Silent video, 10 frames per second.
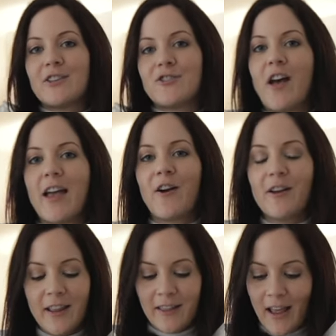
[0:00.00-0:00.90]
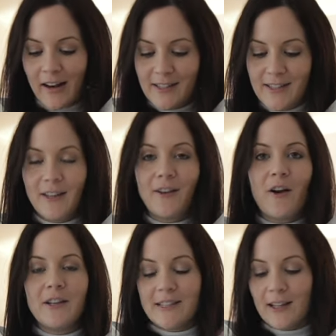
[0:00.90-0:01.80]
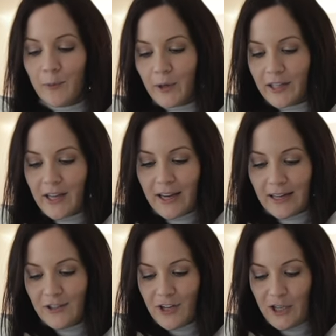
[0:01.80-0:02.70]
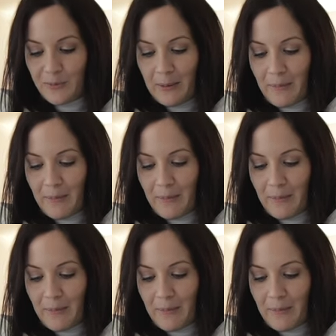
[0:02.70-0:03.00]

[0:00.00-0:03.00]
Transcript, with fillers: I try it out and then I see no it's not working and I change my